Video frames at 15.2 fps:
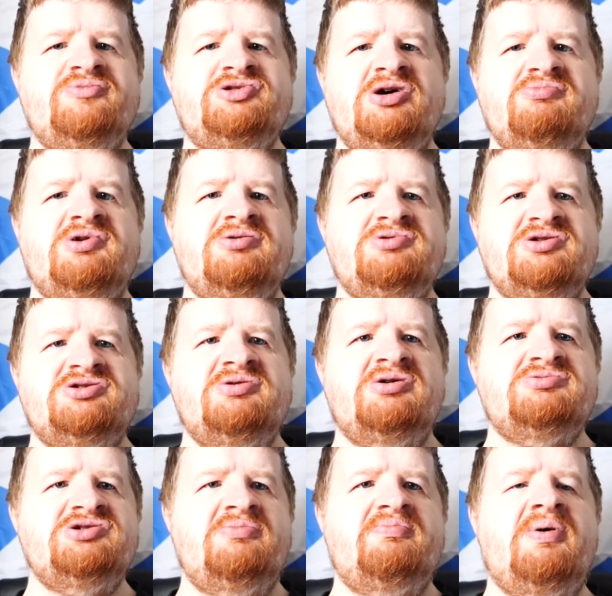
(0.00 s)
sometimes,
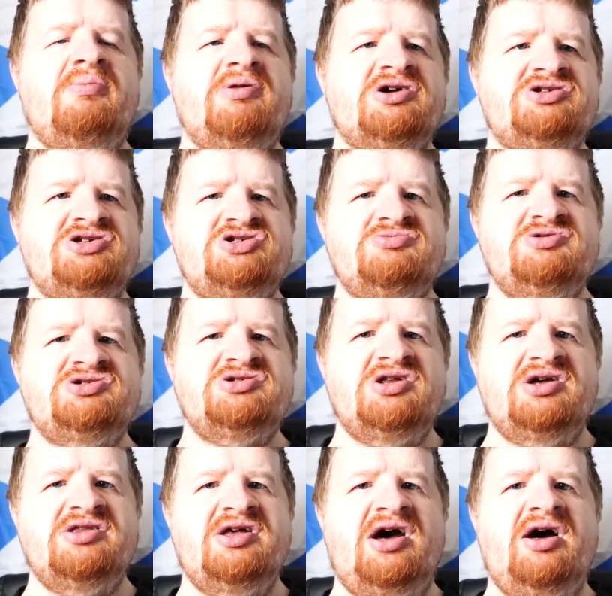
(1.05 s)
especially in a public situation
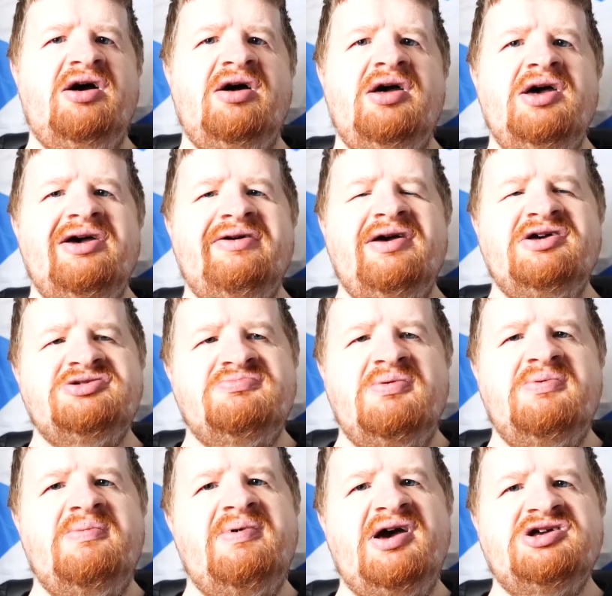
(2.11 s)
like that, it's
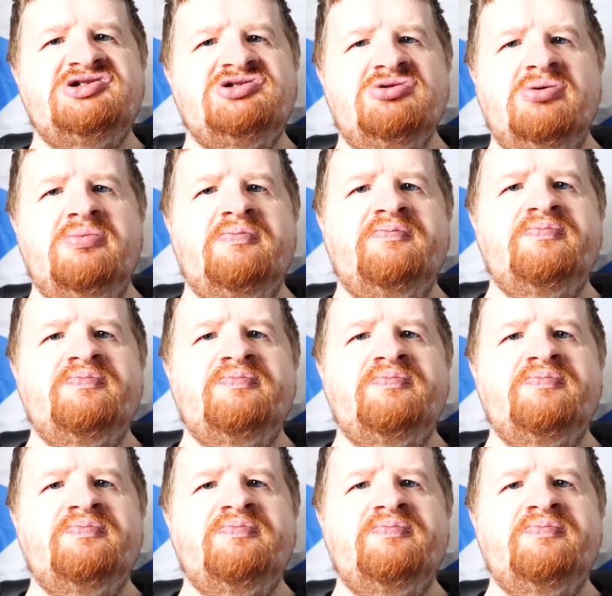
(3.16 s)
maybe best to.